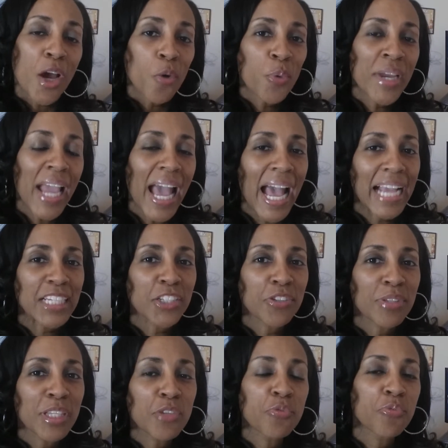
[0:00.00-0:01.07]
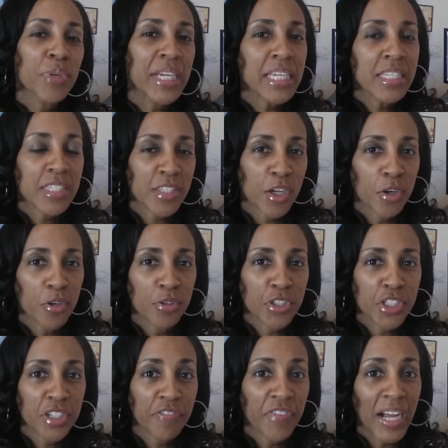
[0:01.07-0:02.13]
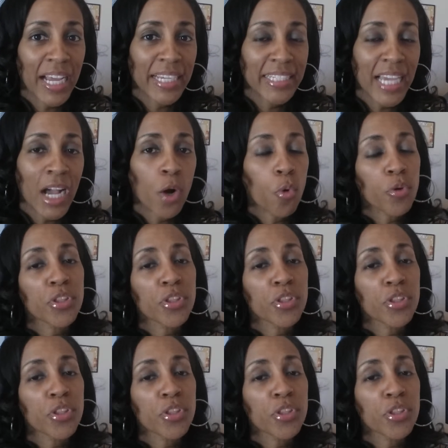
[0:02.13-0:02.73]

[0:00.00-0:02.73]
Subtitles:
we actually research to find out,